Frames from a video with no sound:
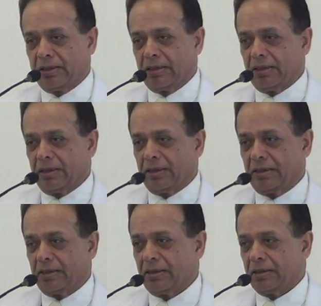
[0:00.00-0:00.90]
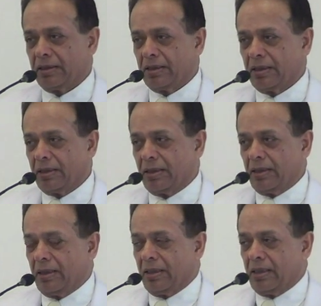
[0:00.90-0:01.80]

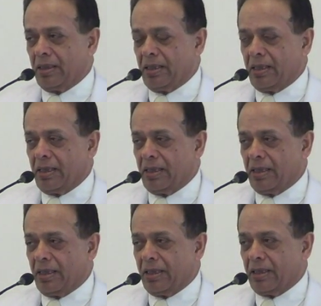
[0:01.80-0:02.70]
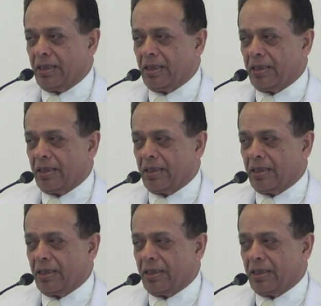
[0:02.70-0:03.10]
Nobody speaks.